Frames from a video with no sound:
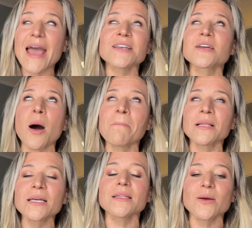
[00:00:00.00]
and
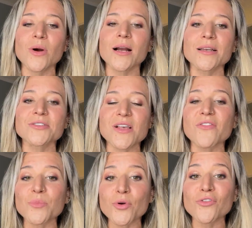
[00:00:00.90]
completely work on your
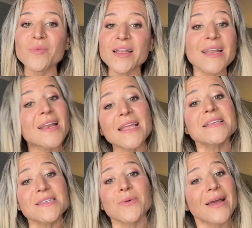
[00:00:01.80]
self-improvement in an
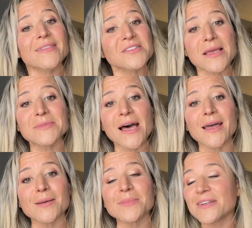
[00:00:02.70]
easy way at the same
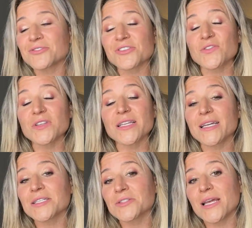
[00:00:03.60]
time. It'll just feel
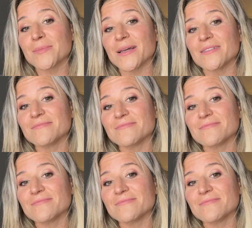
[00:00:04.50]
like entertainment.